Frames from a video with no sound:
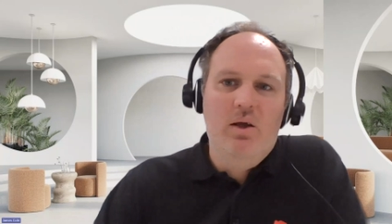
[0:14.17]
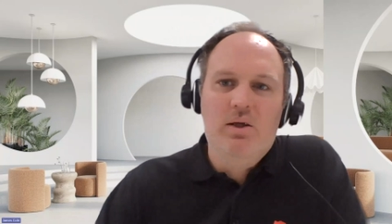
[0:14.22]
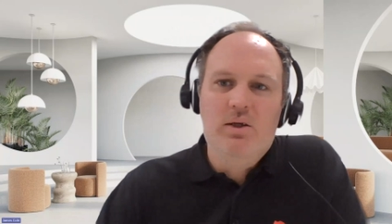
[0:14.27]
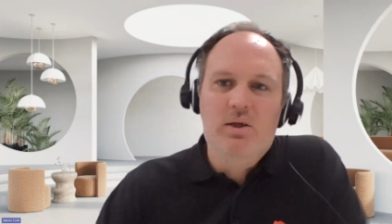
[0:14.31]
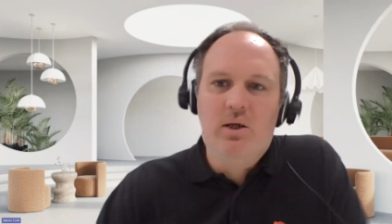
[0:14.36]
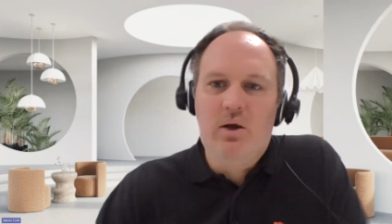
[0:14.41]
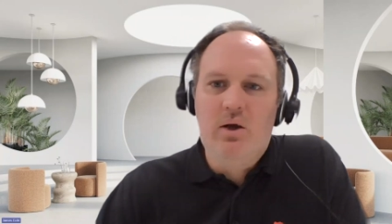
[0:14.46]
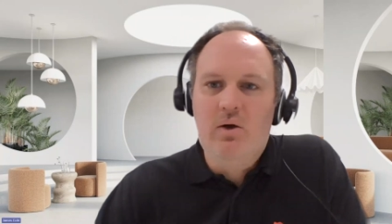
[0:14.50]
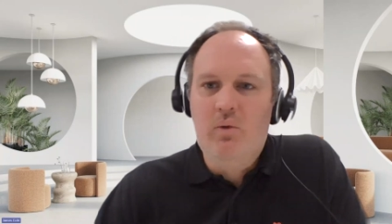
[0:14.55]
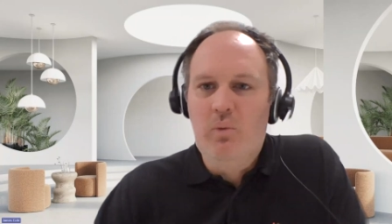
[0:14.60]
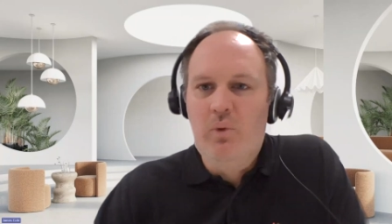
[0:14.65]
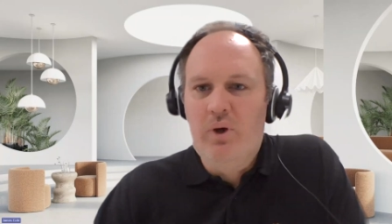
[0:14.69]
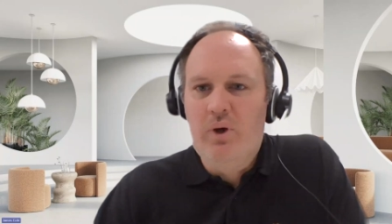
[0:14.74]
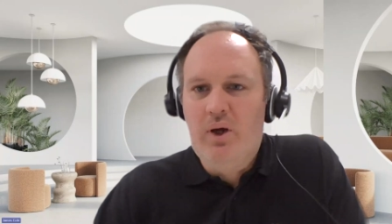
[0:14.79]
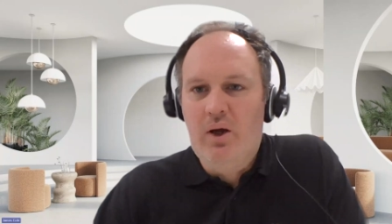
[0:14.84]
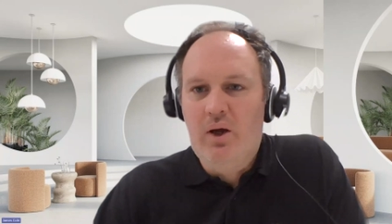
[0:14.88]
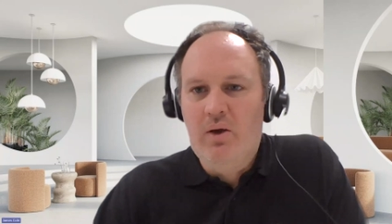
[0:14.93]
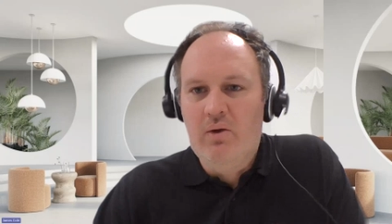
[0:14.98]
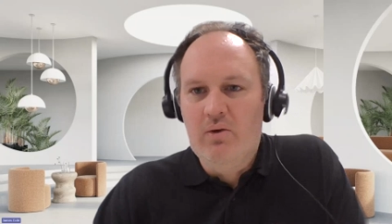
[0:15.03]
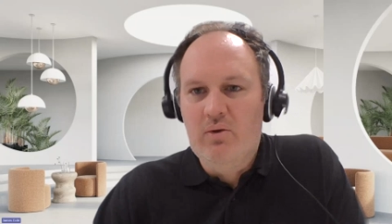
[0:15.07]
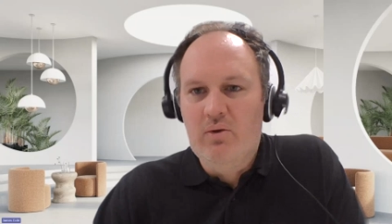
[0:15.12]
So we're
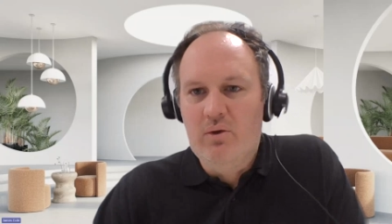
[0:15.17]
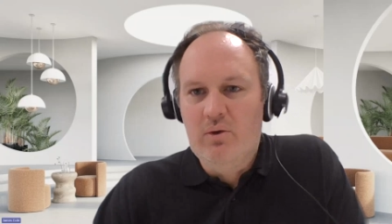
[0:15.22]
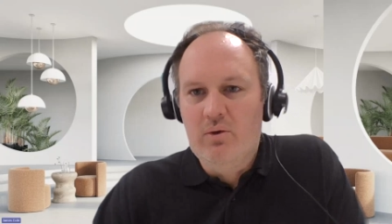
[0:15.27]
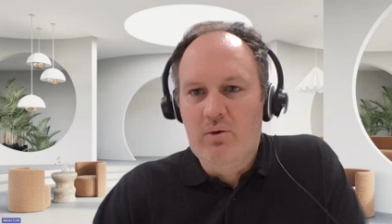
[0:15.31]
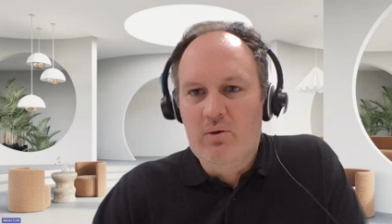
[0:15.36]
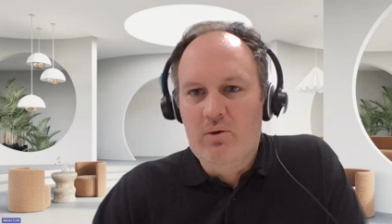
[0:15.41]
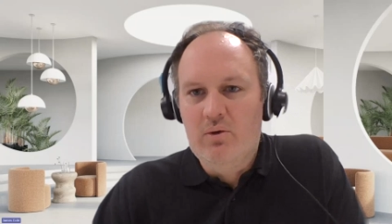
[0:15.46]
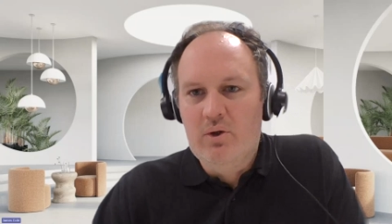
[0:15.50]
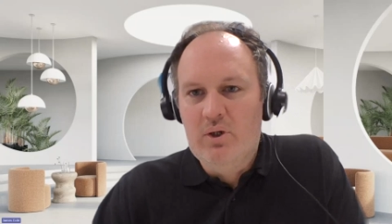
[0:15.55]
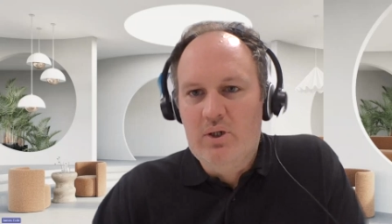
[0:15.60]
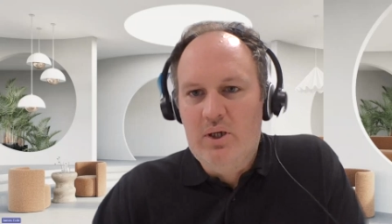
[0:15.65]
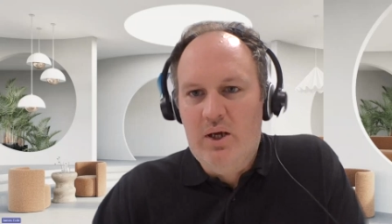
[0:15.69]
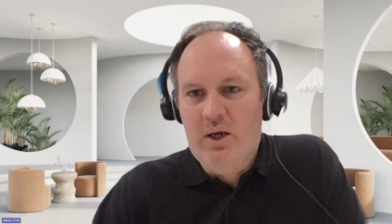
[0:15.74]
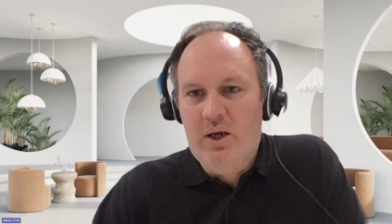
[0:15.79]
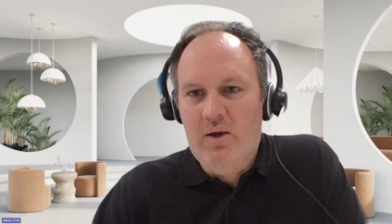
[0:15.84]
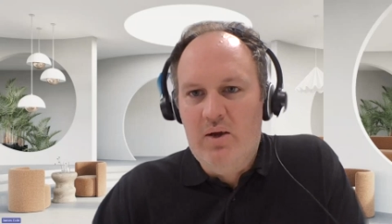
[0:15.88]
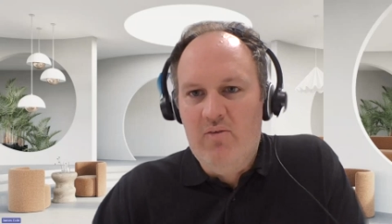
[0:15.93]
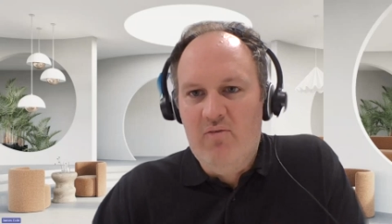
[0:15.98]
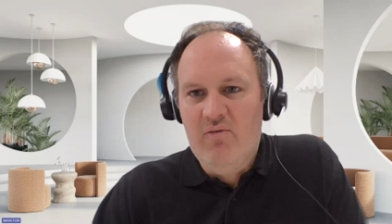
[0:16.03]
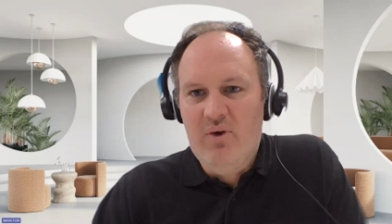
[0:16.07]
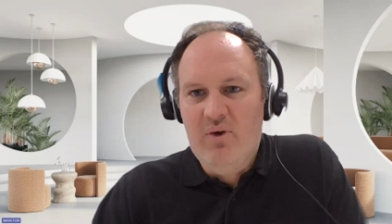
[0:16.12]
going to
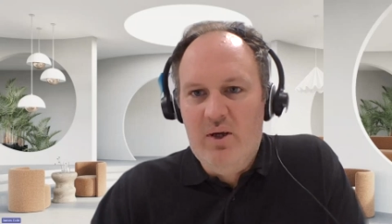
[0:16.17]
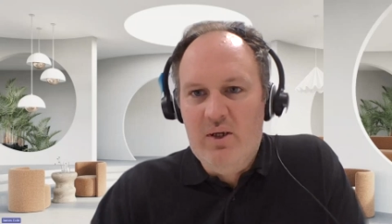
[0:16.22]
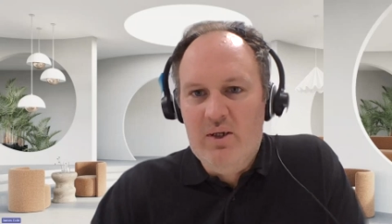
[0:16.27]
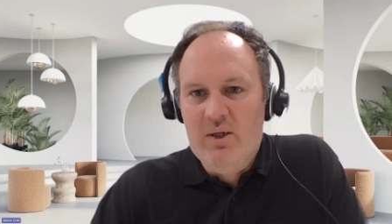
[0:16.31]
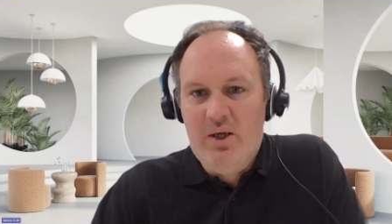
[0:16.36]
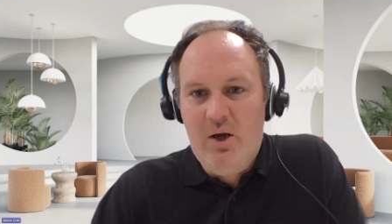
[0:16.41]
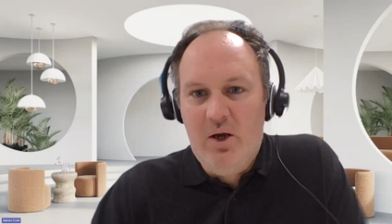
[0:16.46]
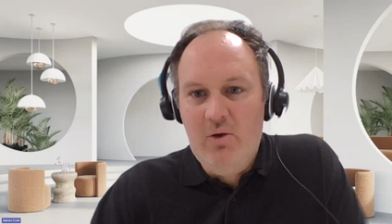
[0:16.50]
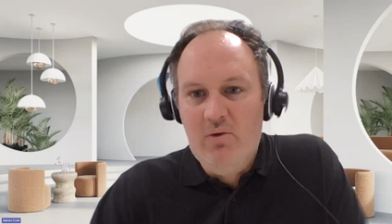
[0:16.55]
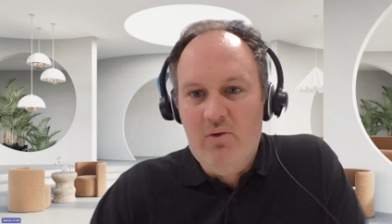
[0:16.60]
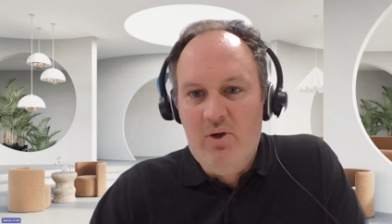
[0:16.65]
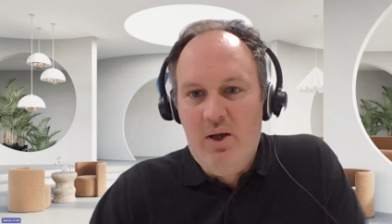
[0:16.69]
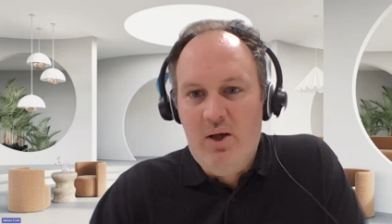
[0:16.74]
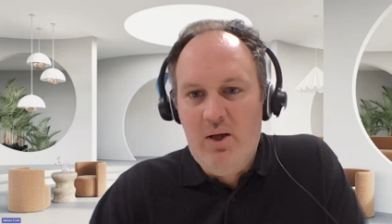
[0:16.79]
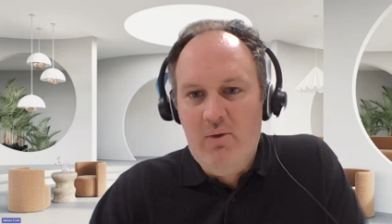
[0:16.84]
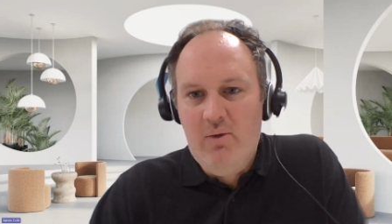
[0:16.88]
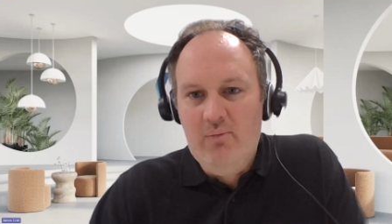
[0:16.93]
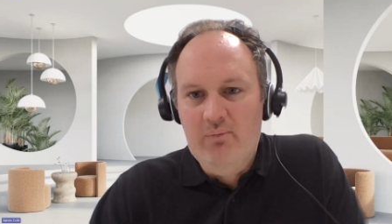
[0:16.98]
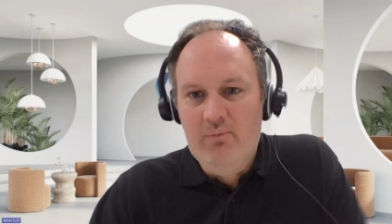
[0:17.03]
share VSCode today.